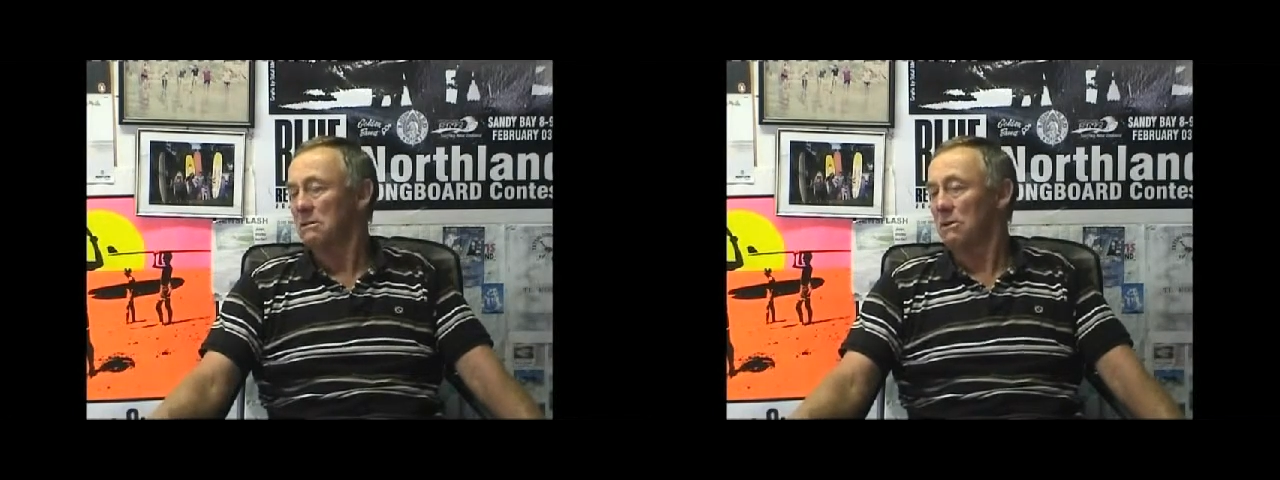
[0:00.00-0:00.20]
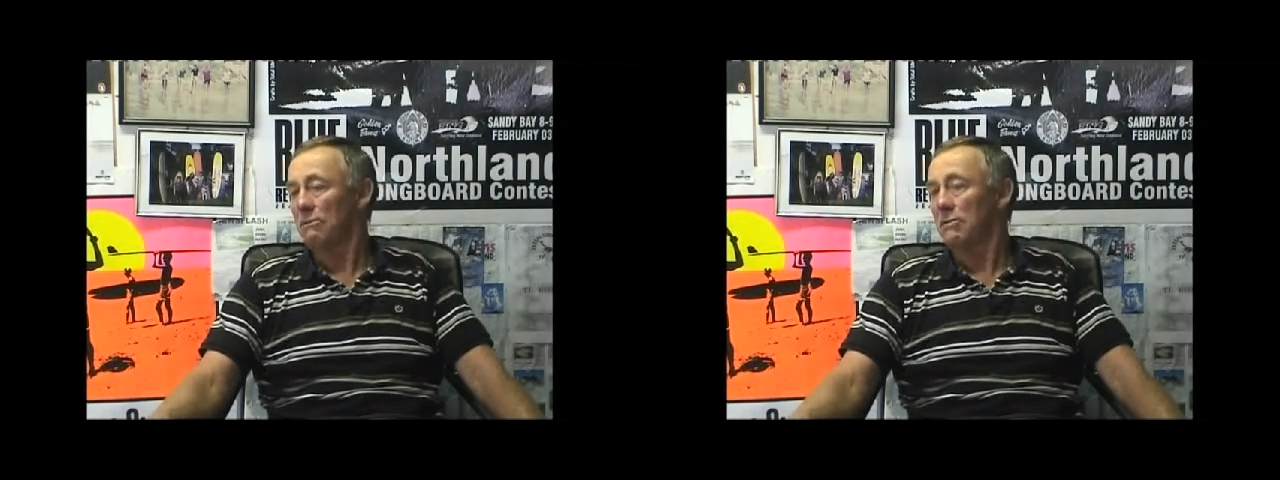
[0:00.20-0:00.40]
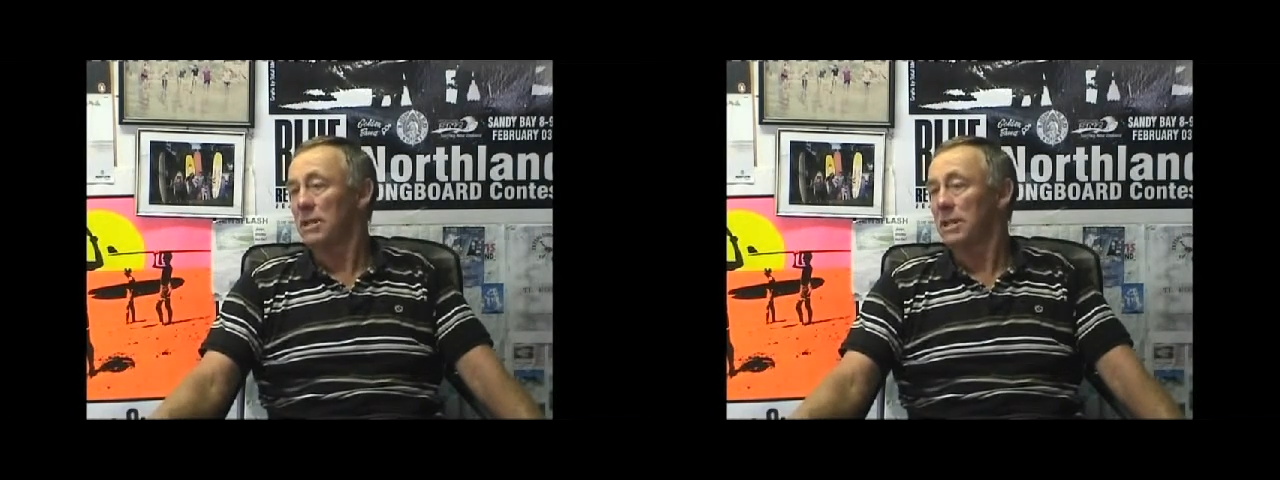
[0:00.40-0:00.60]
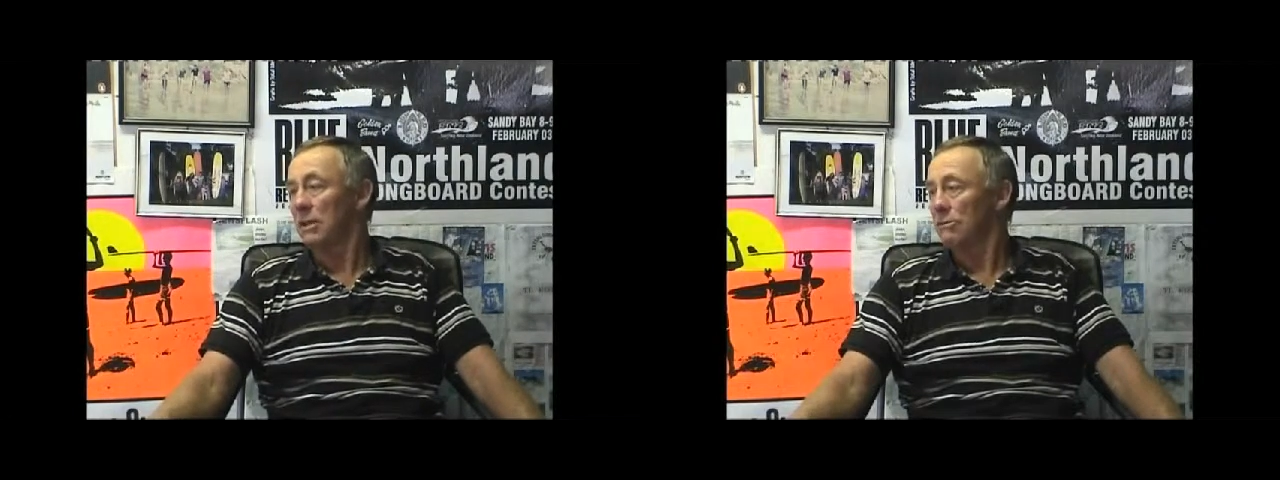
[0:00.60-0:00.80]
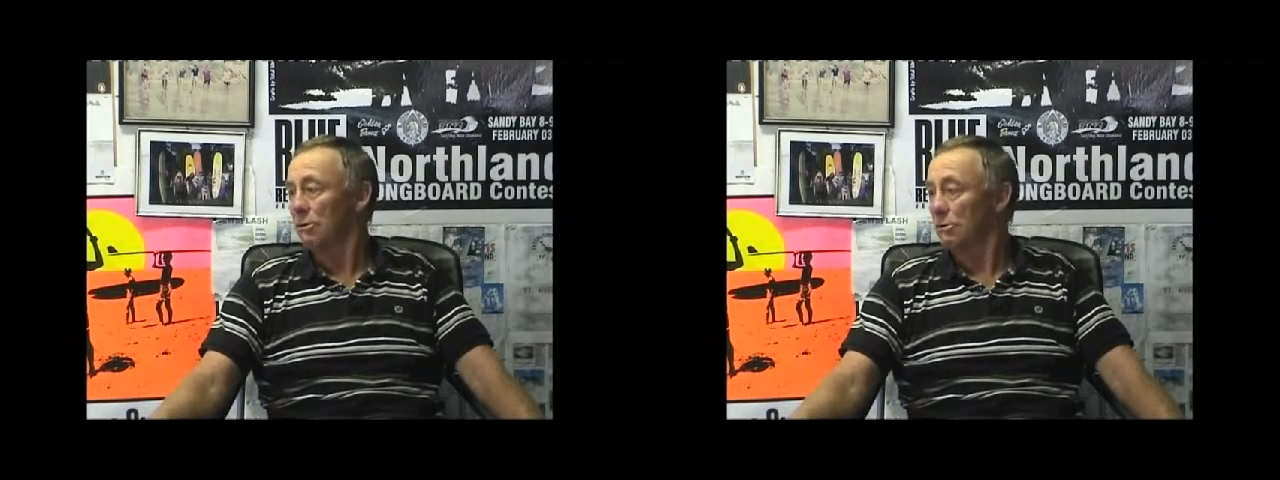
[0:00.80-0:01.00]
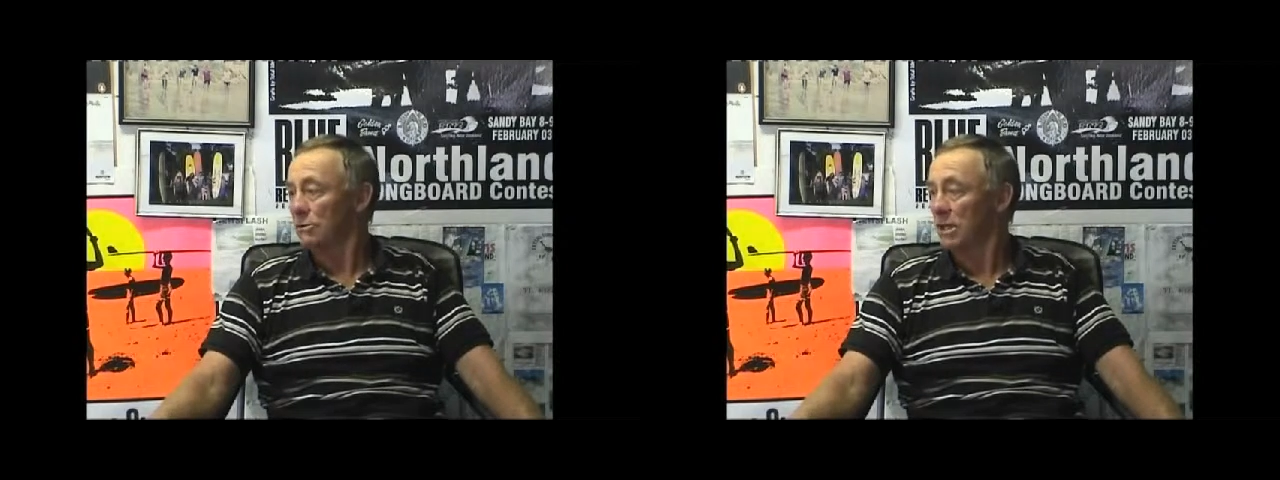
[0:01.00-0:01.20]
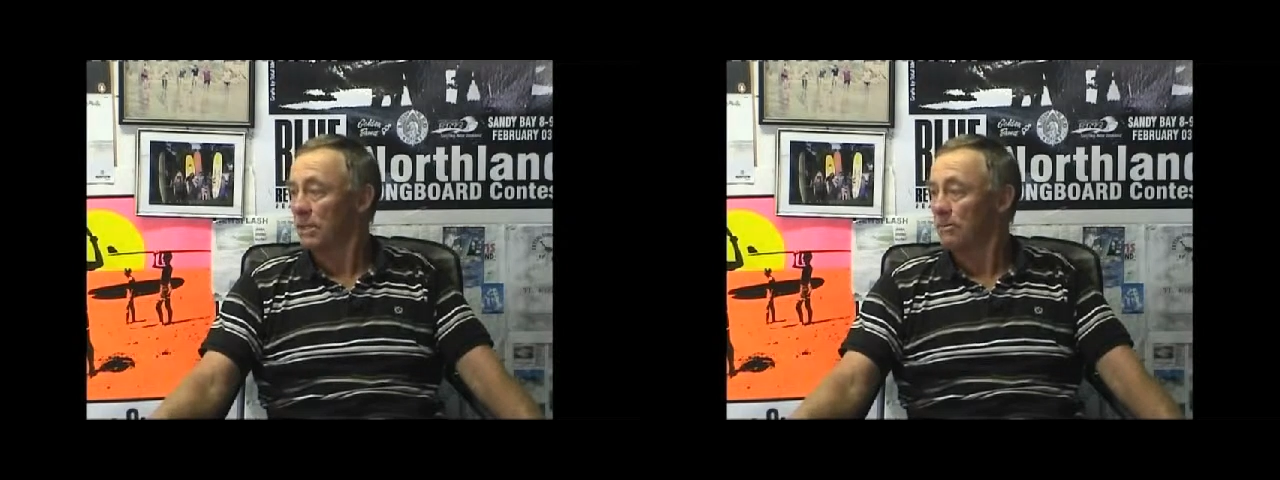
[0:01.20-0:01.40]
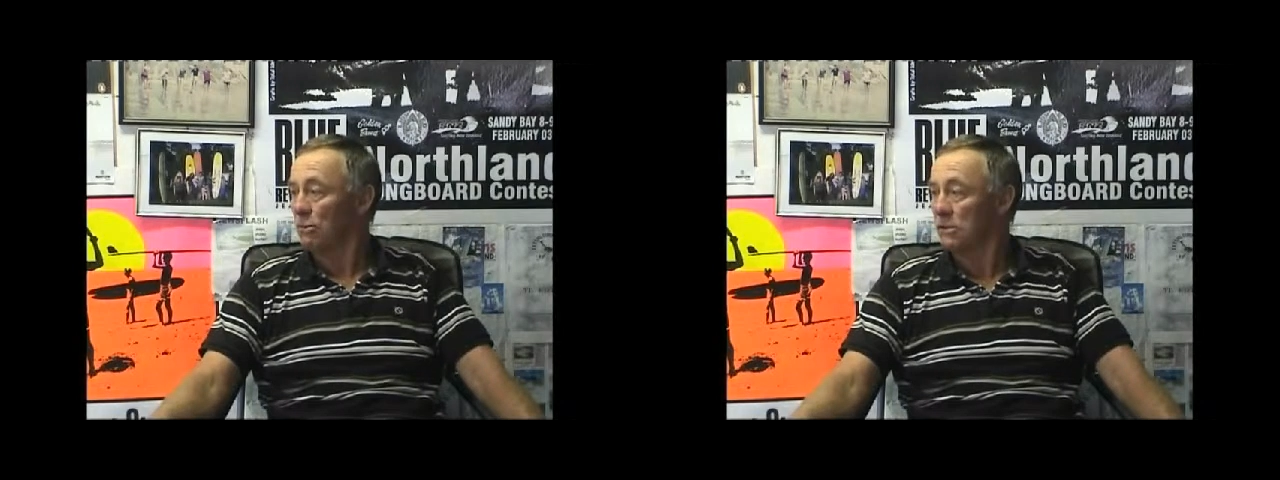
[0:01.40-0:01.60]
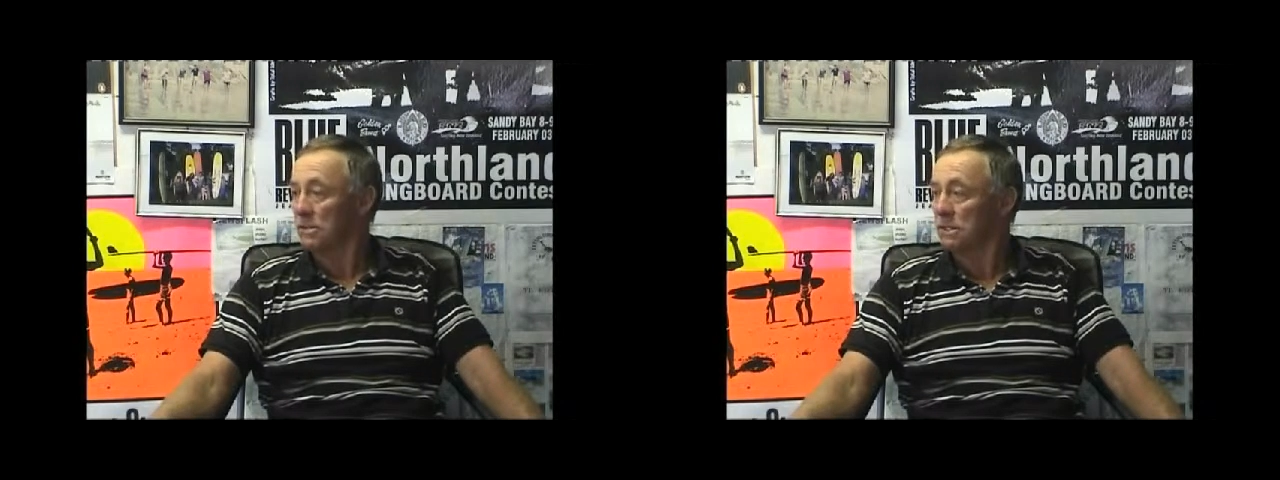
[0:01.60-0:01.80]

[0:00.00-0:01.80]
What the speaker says: Not really knowing what was around the point,